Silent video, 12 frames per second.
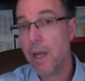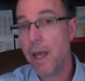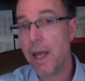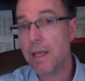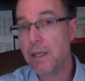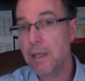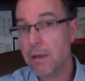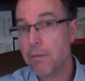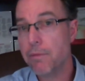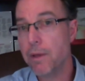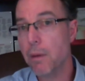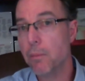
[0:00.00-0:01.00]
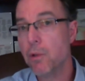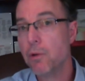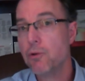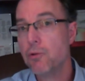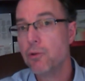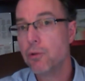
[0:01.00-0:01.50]
and give them
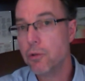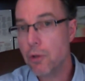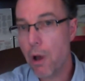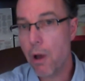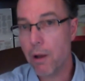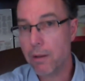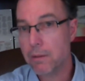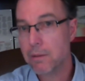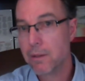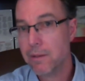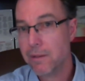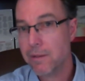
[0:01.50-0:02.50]
to dogs.